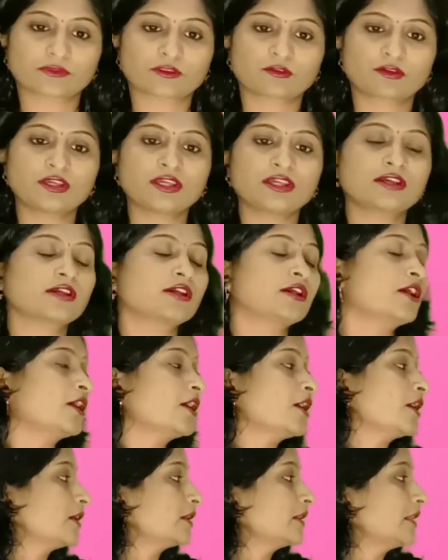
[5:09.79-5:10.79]
Okay,
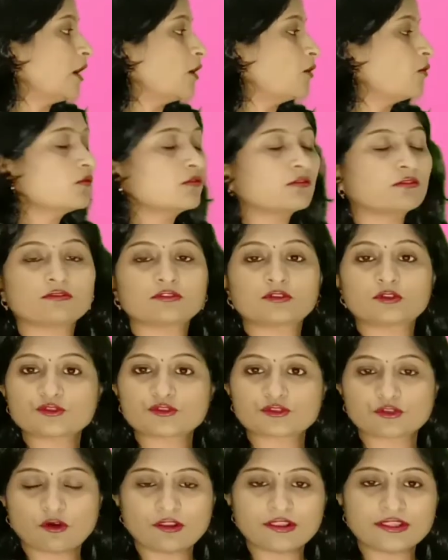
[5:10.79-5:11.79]
now to
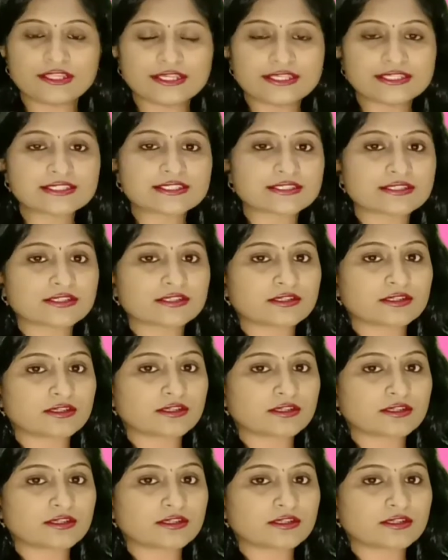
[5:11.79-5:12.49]
solve this